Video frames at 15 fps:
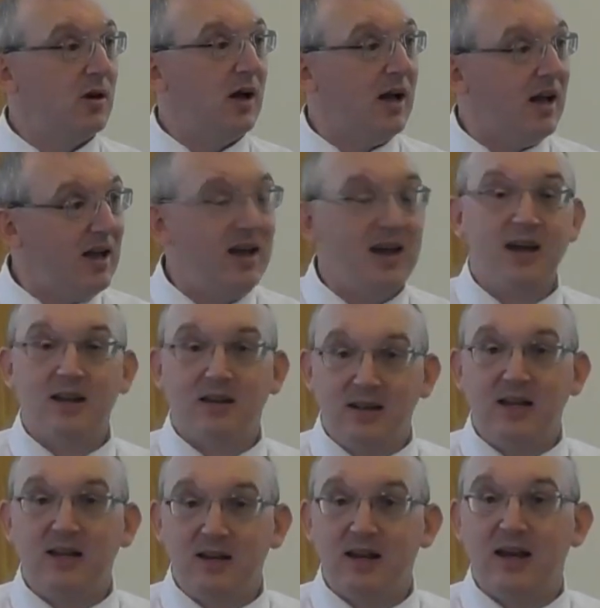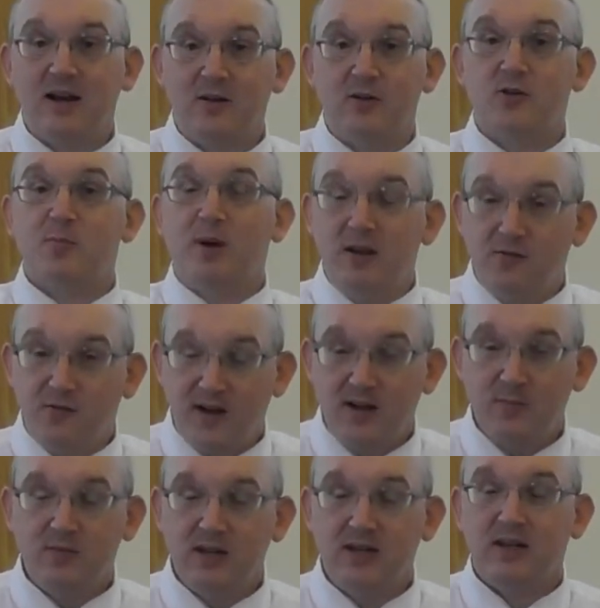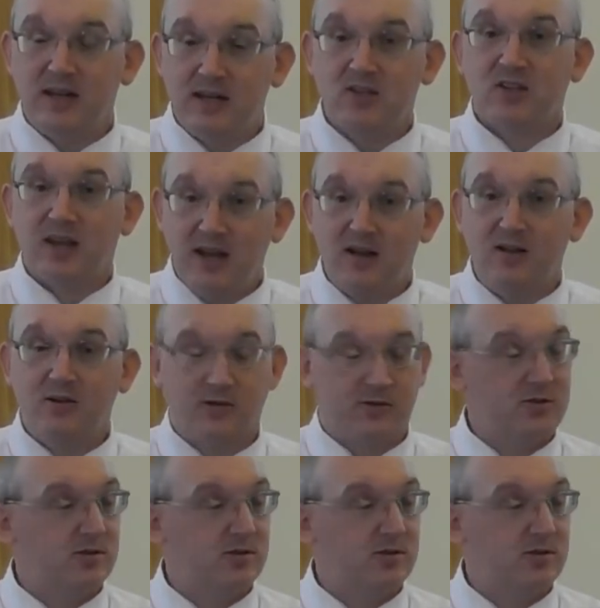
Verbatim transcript: I need elders. My family needs elders.